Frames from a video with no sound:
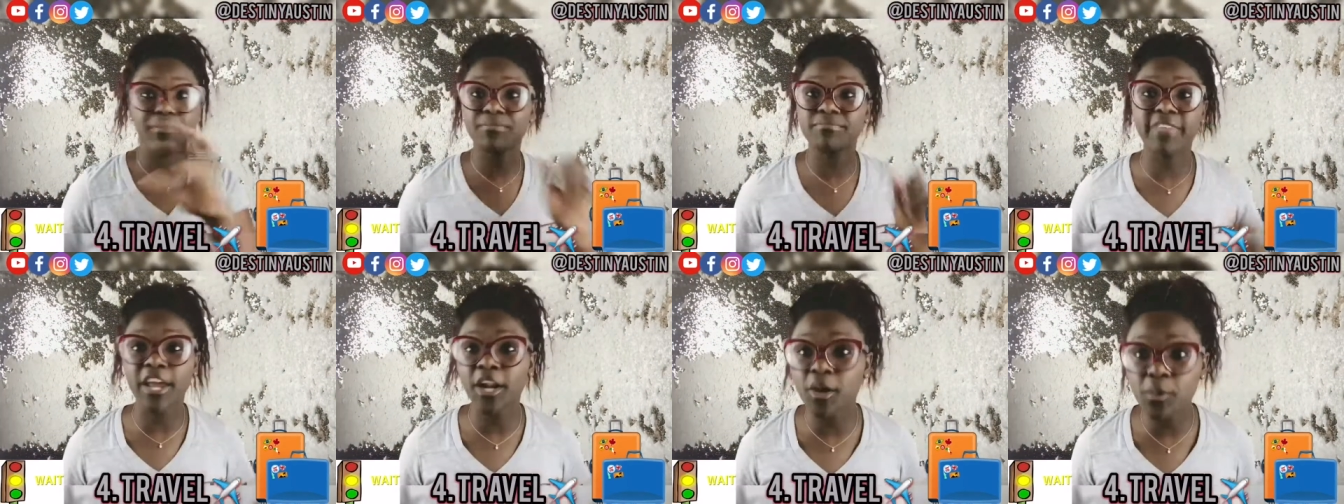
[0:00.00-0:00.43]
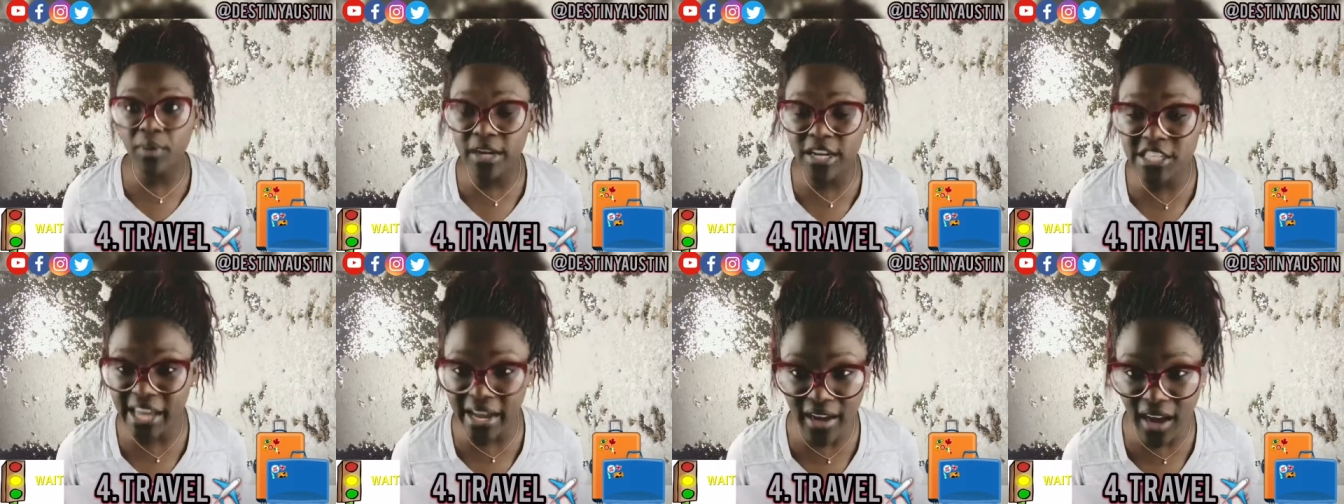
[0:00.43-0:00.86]
they don't
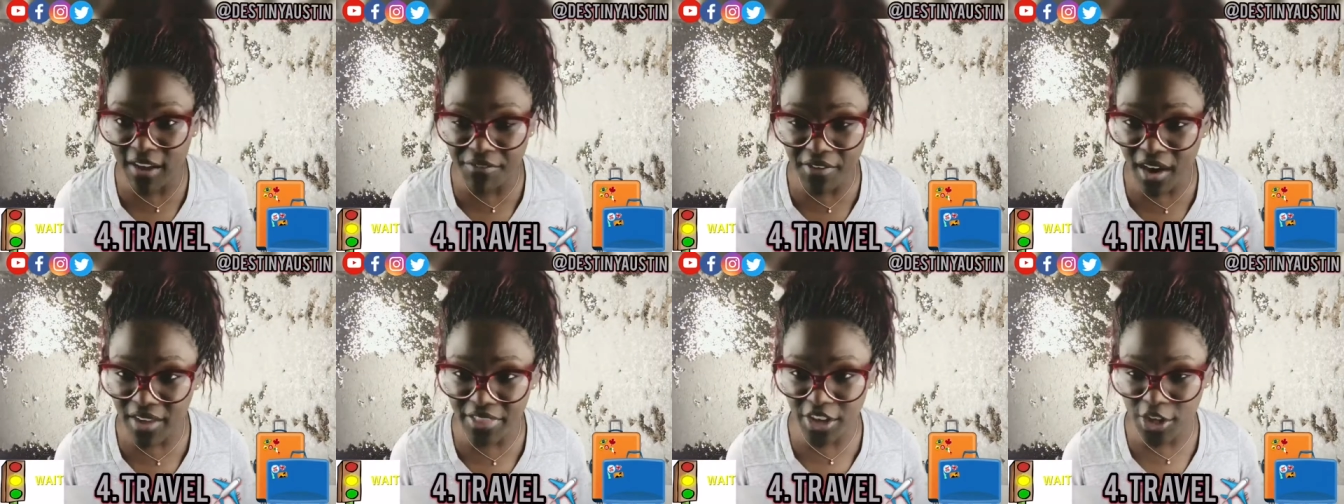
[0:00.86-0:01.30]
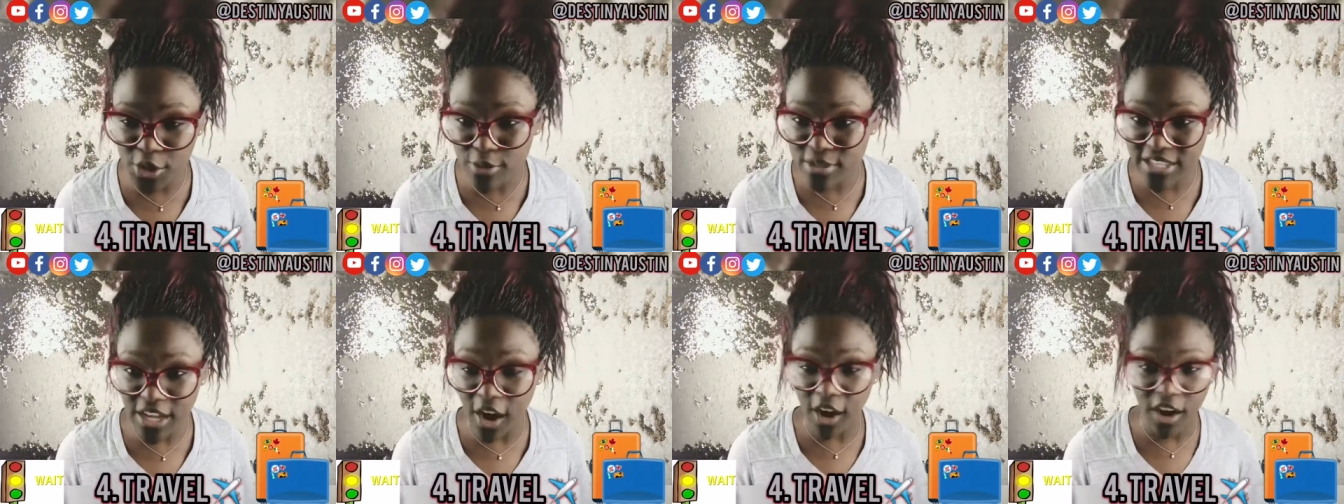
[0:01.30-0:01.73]
want to take off all their
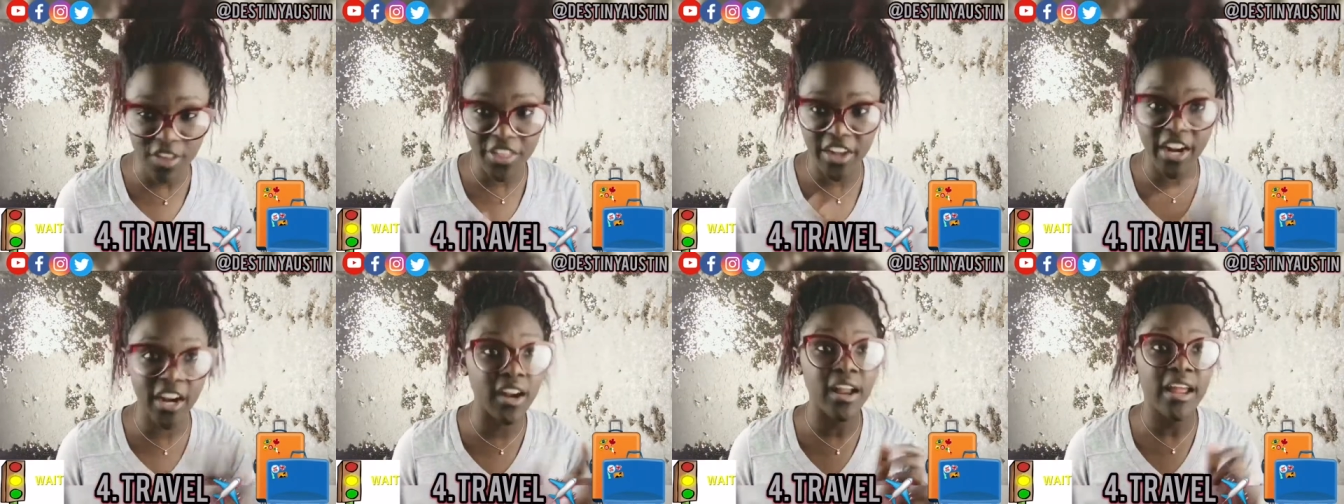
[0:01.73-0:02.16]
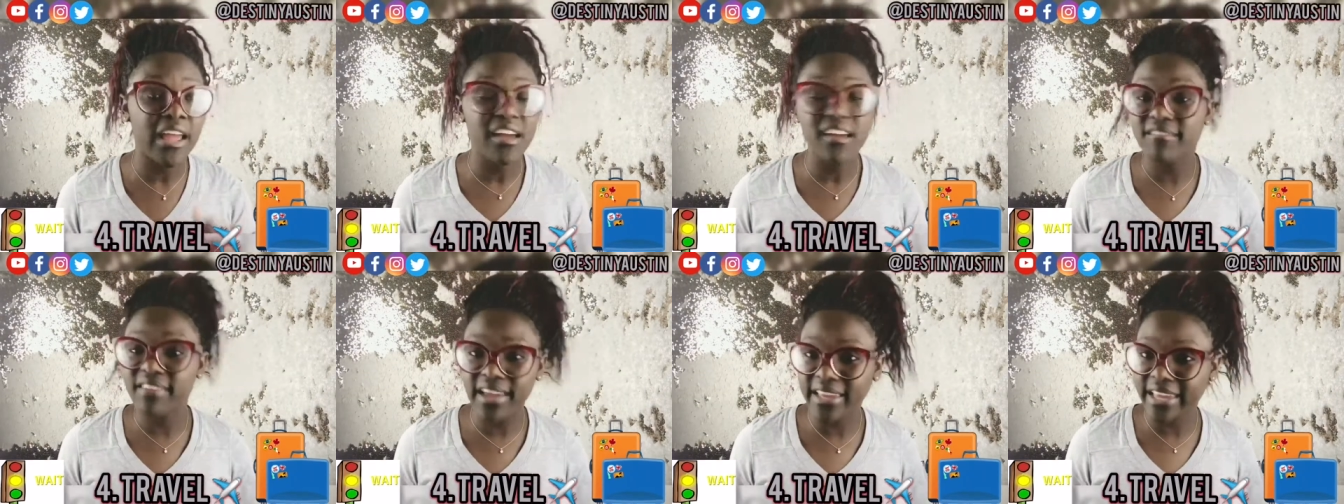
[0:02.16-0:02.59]
use all their
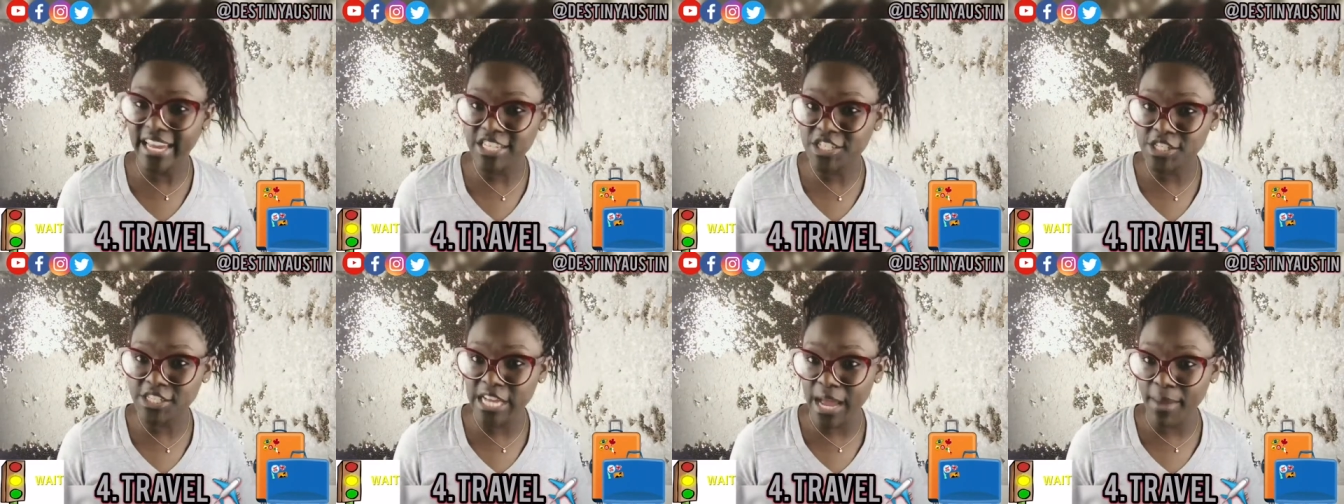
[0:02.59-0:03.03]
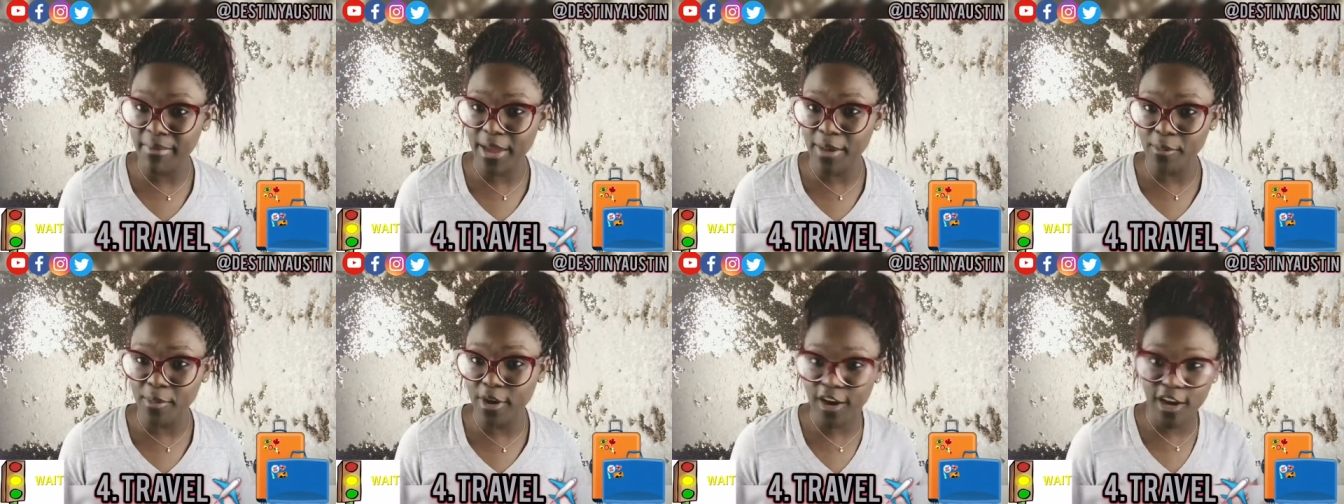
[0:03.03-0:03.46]
vacation time
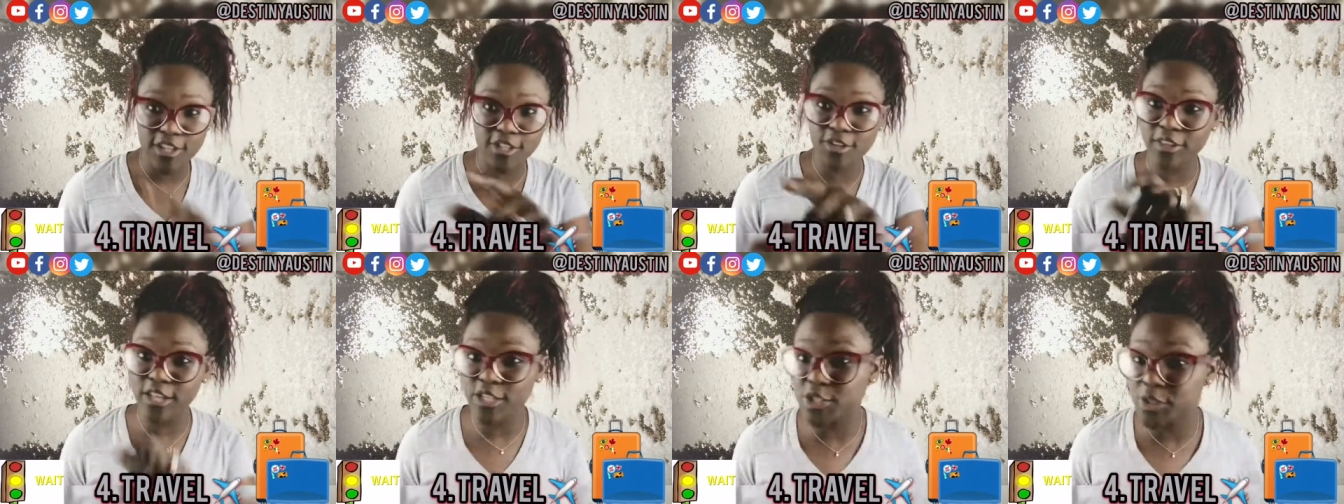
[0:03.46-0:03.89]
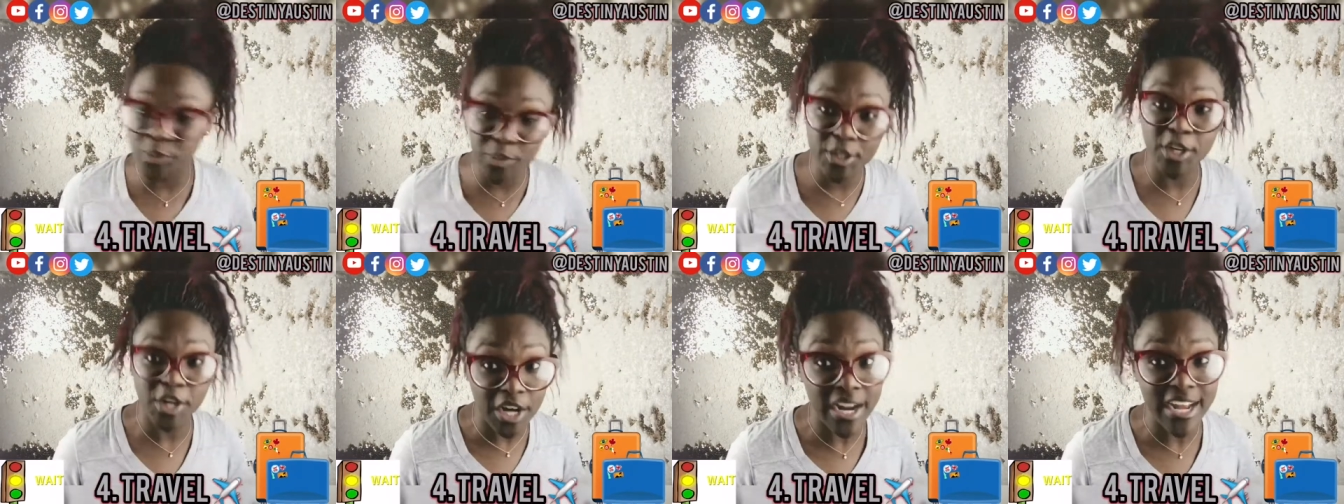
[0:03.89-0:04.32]
at work so that you
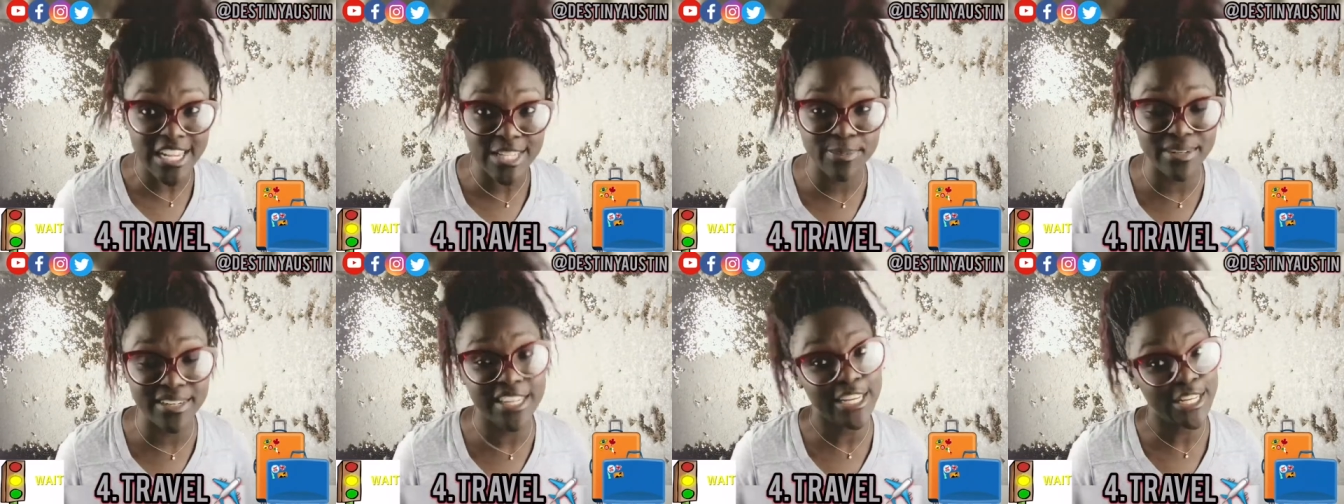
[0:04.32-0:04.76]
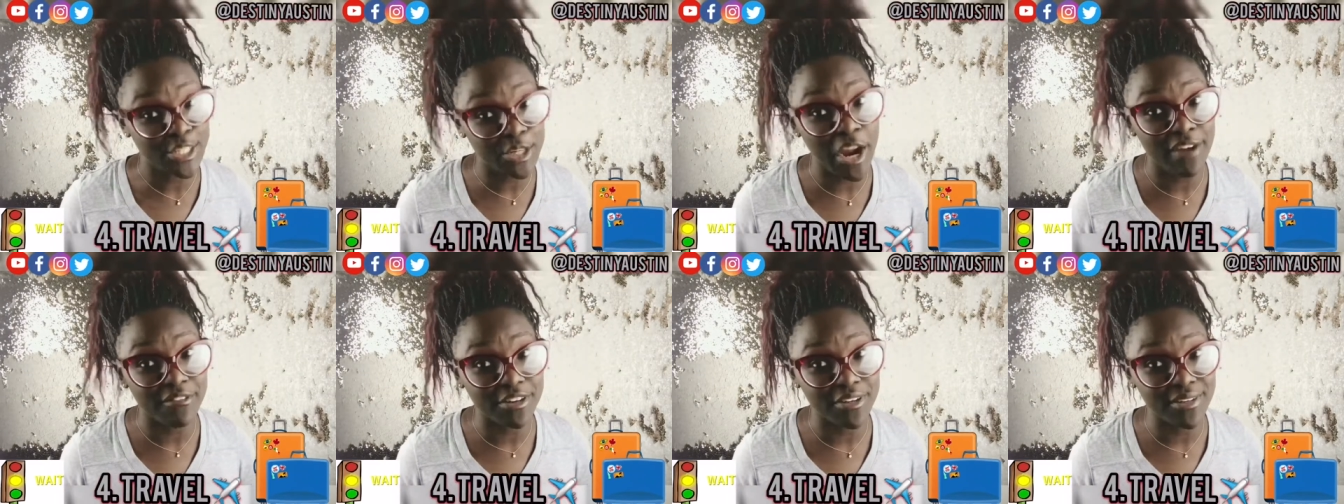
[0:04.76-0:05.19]
and your husband can
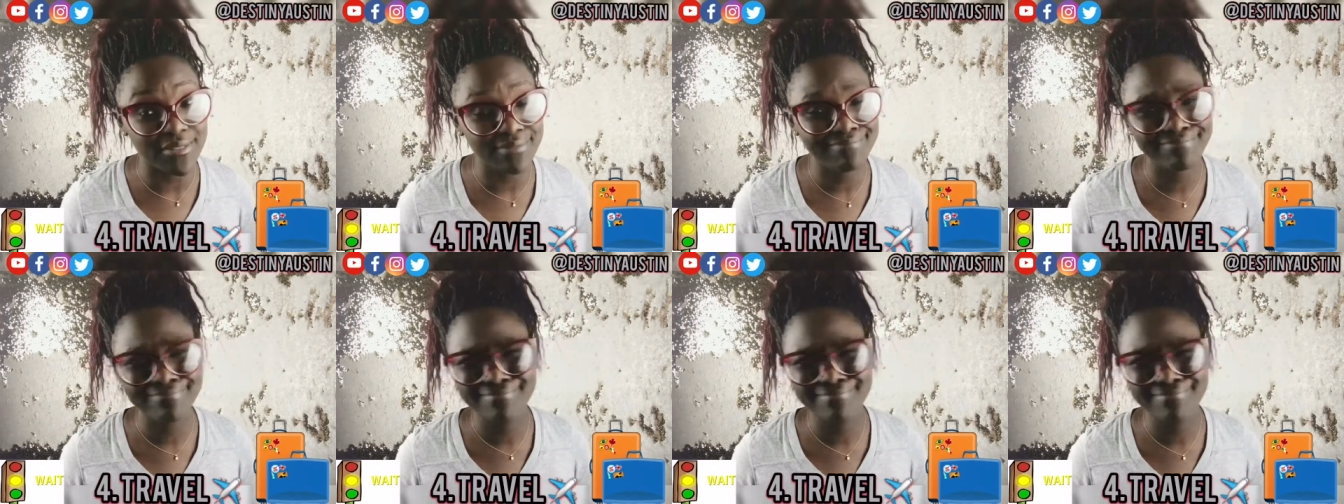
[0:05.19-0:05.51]
travel.